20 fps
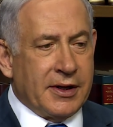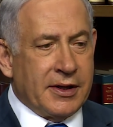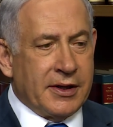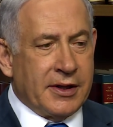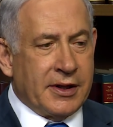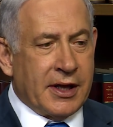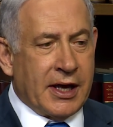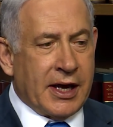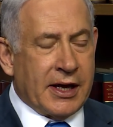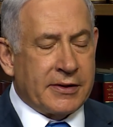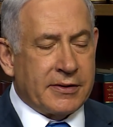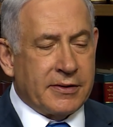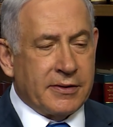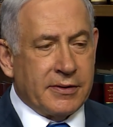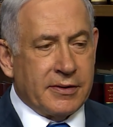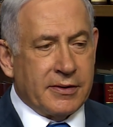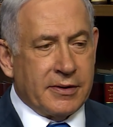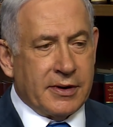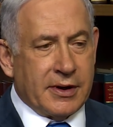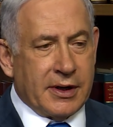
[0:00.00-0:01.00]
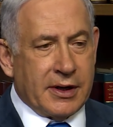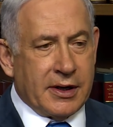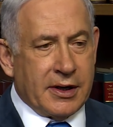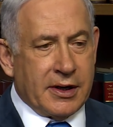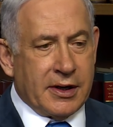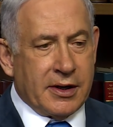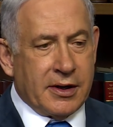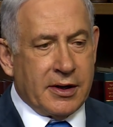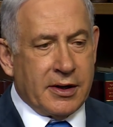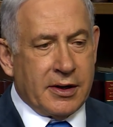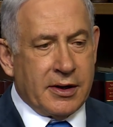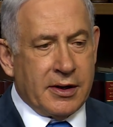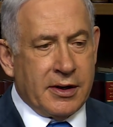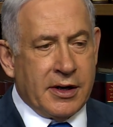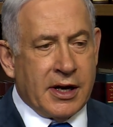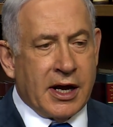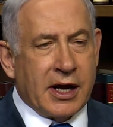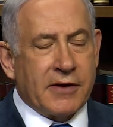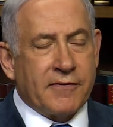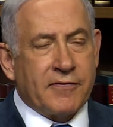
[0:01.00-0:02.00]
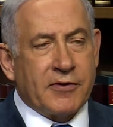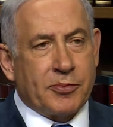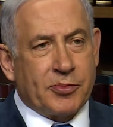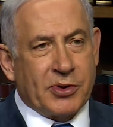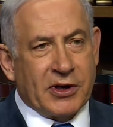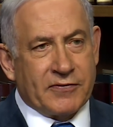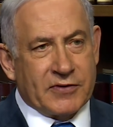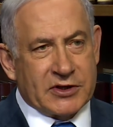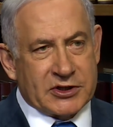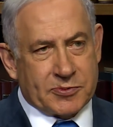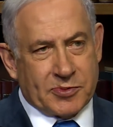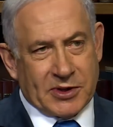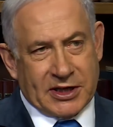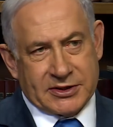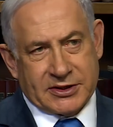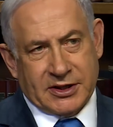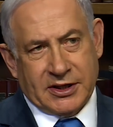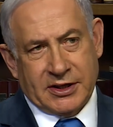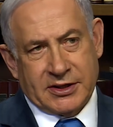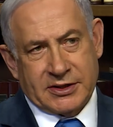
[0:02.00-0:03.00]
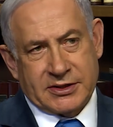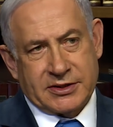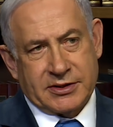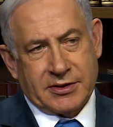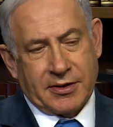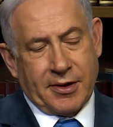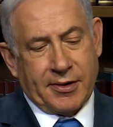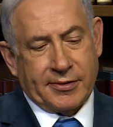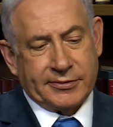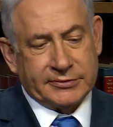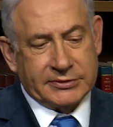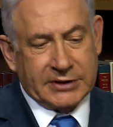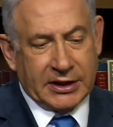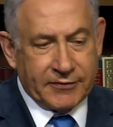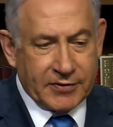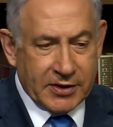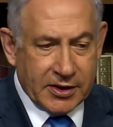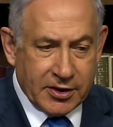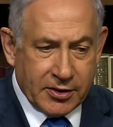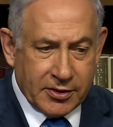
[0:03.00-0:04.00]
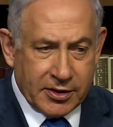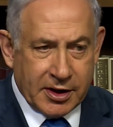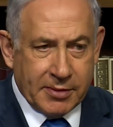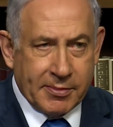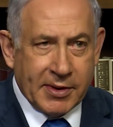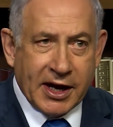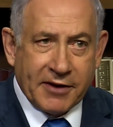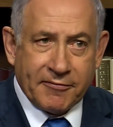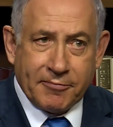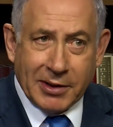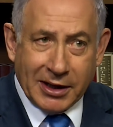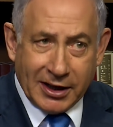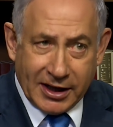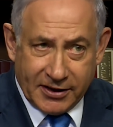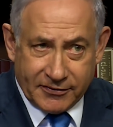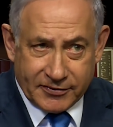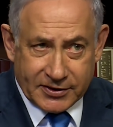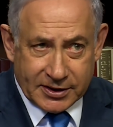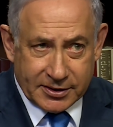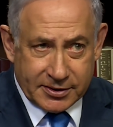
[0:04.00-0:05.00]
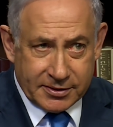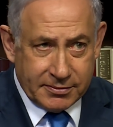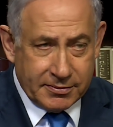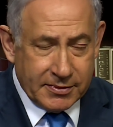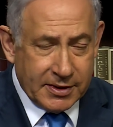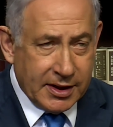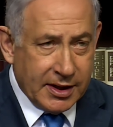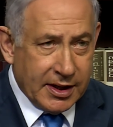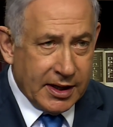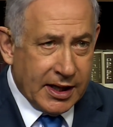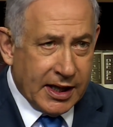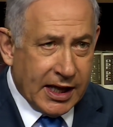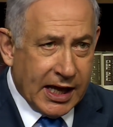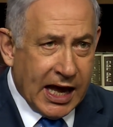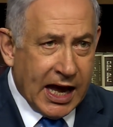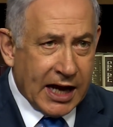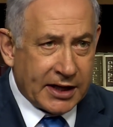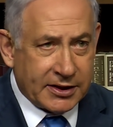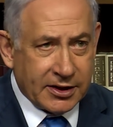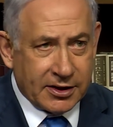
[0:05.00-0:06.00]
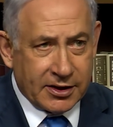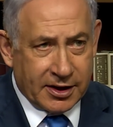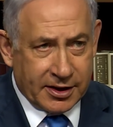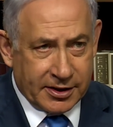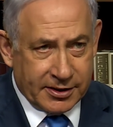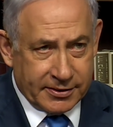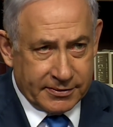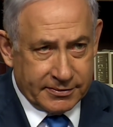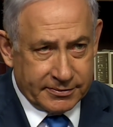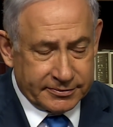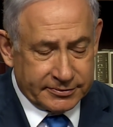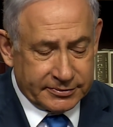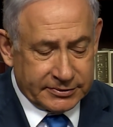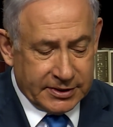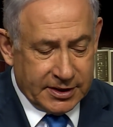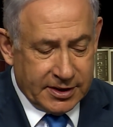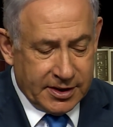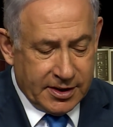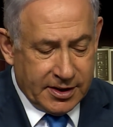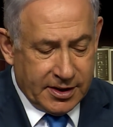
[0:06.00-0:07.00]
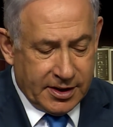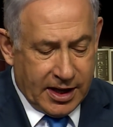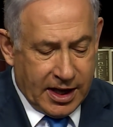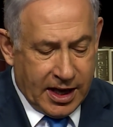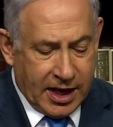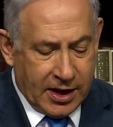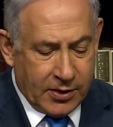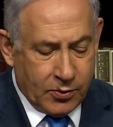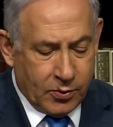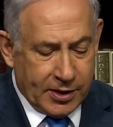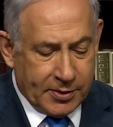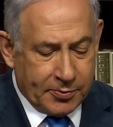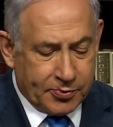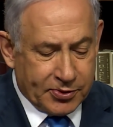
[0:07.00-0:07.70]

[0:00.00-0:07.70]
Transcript: that none of the previous presidents, even though they may have believed it, acted on it. And when